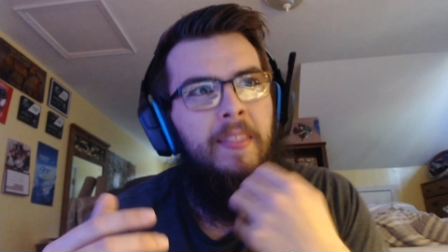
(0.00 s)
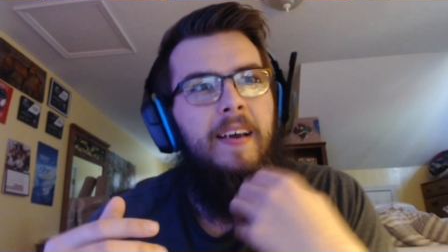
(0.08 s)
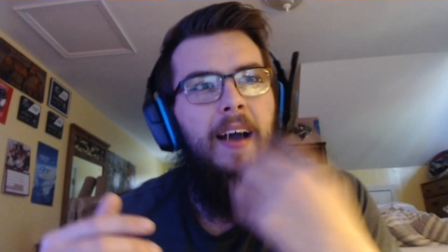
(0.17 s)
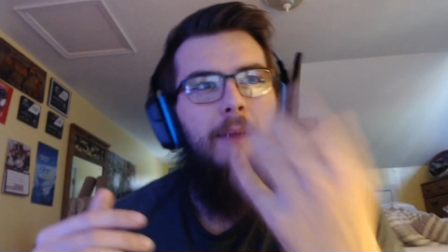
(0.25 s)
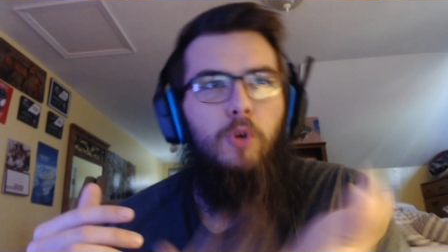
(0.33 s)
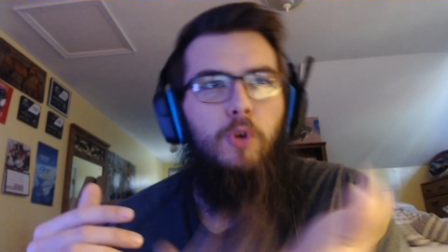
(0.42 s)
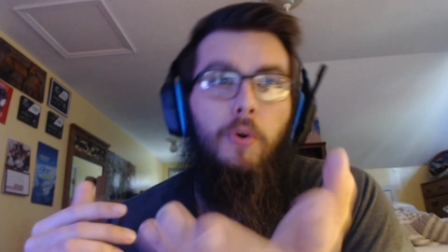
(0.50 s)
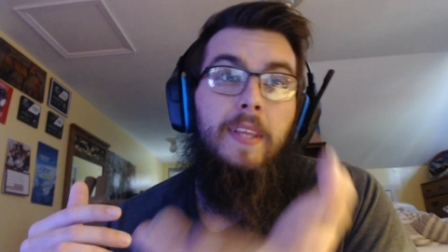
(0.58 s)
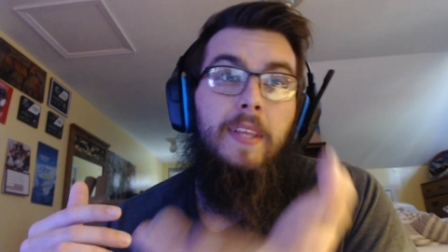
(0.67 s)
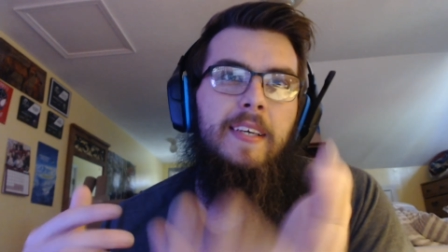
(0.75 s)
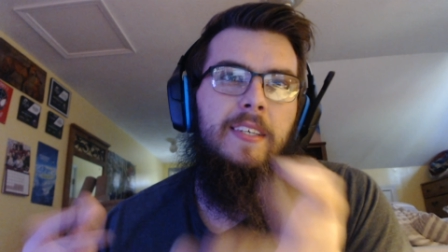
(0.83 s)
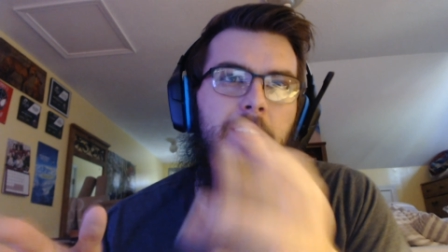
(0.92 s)
I'm recording
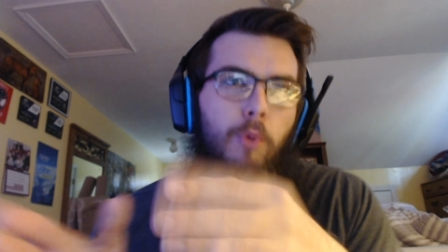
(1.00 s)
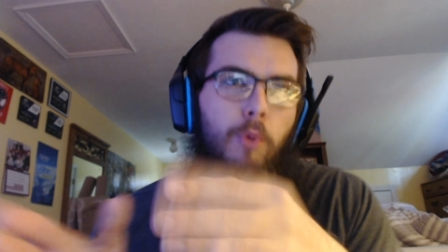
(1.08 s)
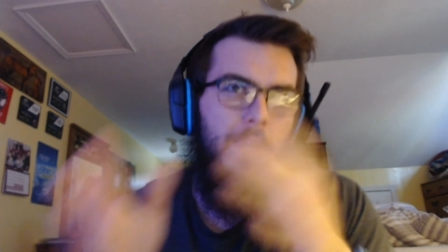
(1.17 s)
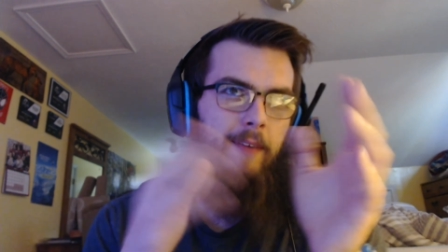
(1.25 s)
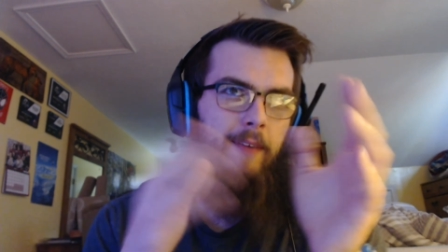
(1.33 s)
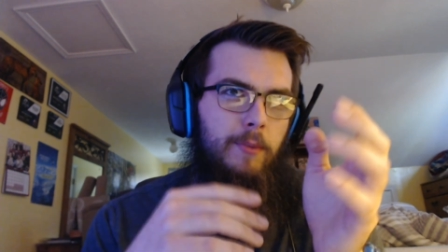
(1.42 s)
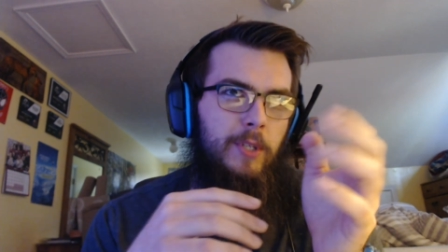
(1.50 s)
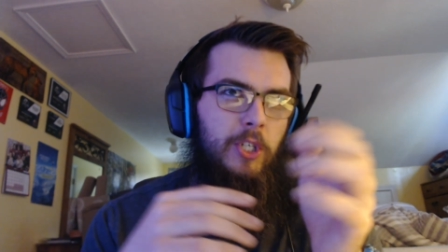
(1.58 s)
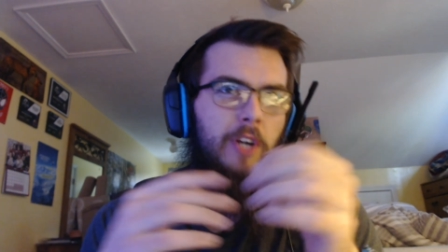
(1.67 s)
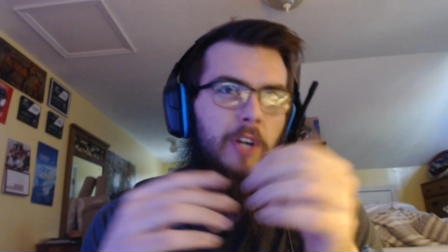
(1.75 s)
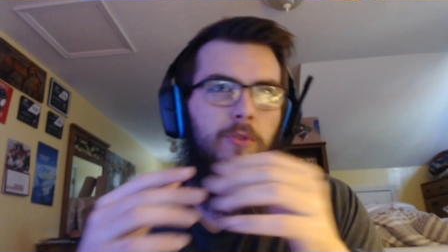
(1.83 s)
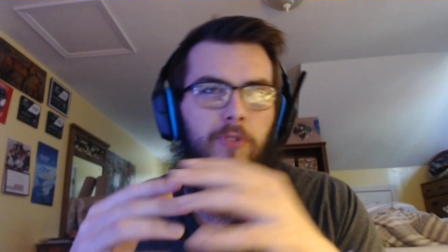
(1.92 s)
this the morning after my
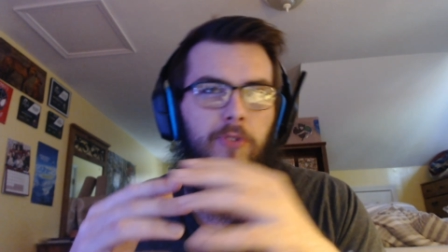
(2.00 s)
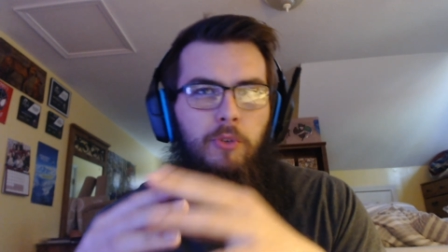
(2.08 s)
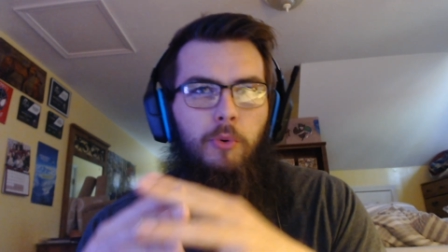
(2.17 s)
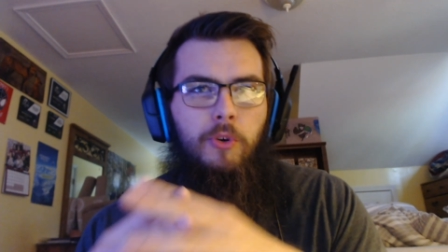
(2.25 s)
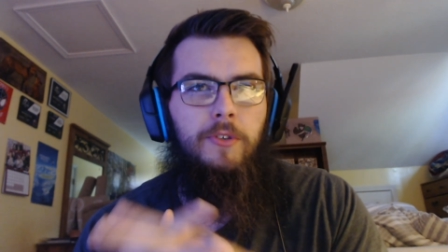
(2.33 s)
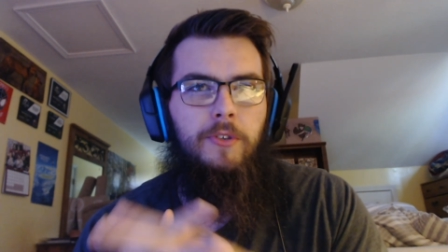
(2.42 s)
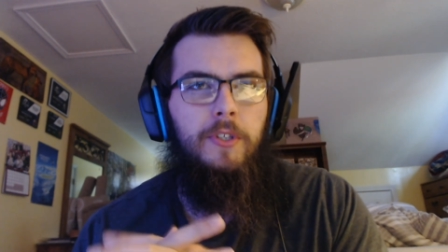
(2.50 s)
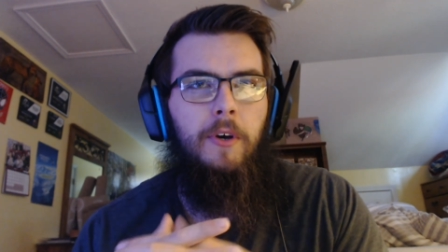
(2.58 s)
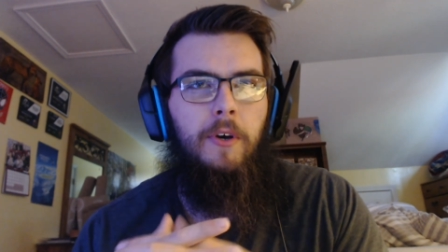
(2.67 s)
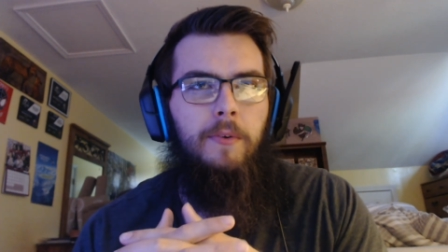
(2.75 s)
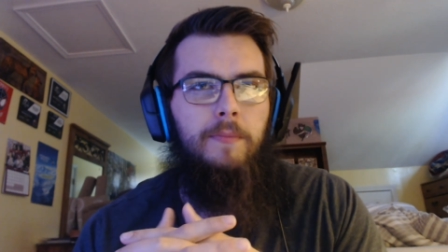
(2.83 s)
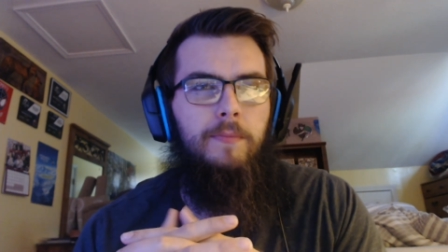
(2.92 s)
channel was restored,
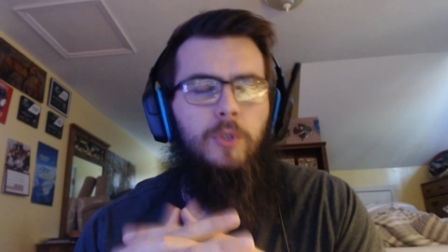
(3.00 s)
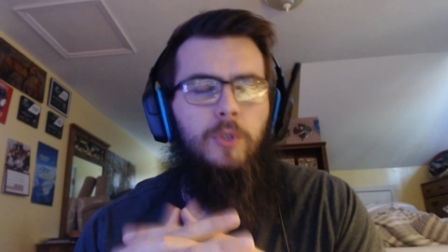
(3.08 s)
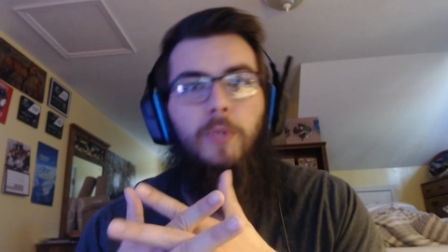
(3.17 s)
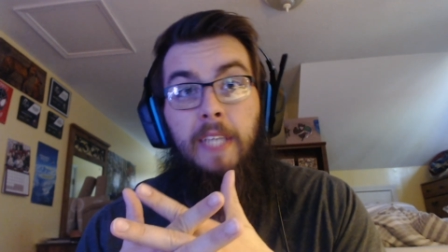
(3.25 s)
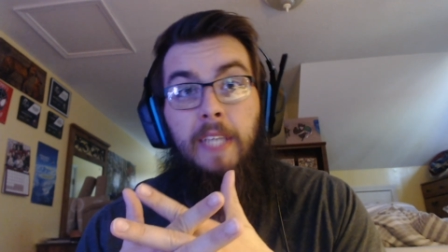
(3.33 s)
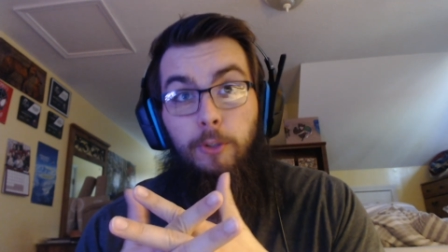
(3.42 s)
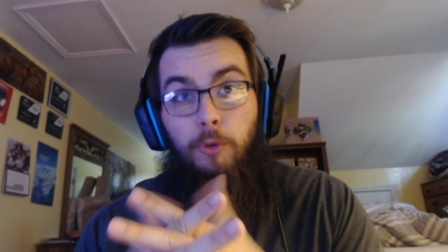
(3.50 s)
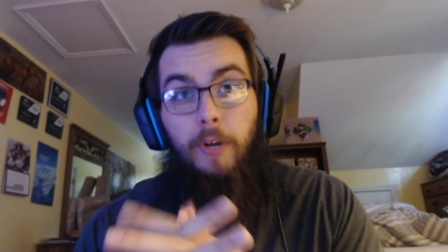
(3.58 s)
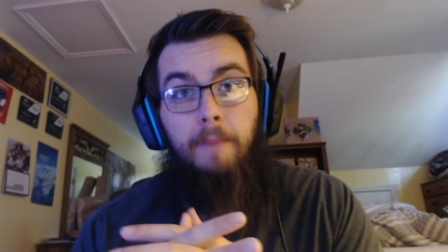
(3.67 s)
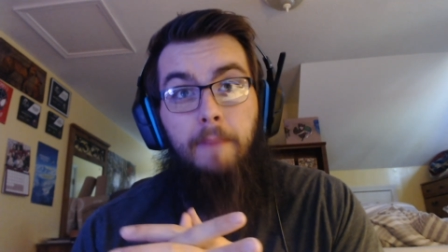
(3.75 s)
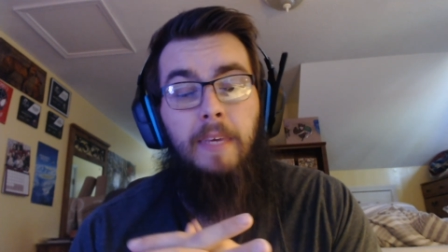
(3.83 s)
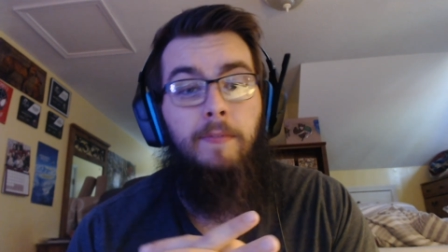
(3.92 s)
so which was
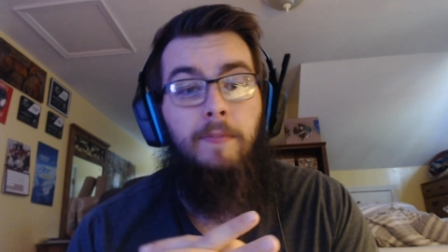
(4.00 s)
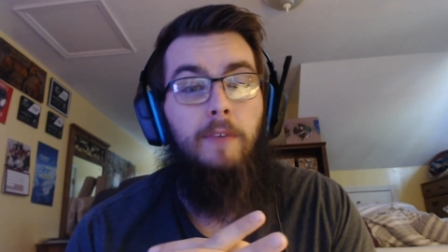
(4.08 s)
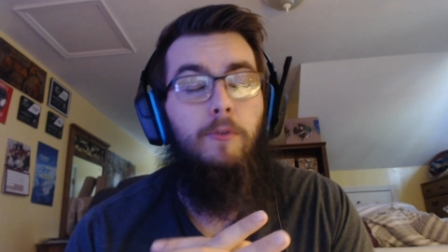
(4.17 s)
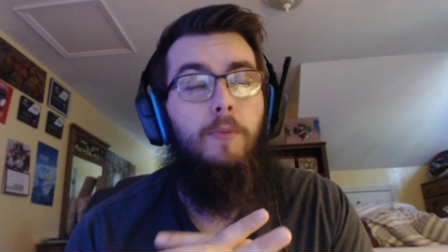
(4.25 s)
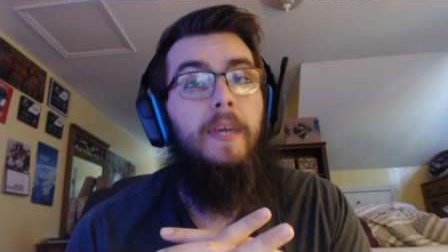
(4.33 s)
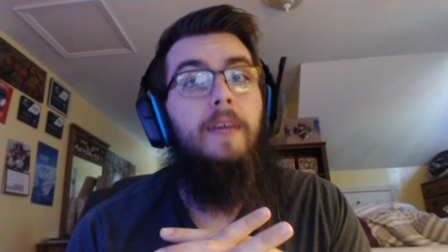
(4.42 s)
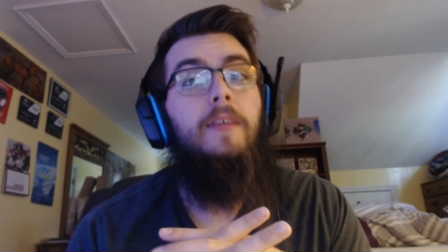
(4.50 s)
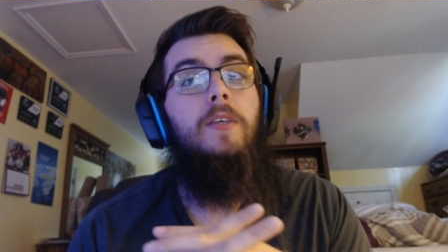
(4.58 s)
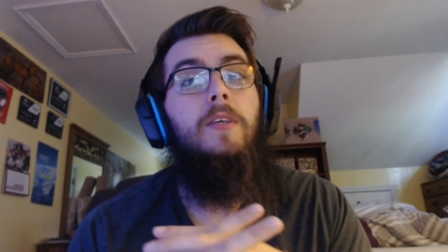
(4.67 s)
yesterday evening for me.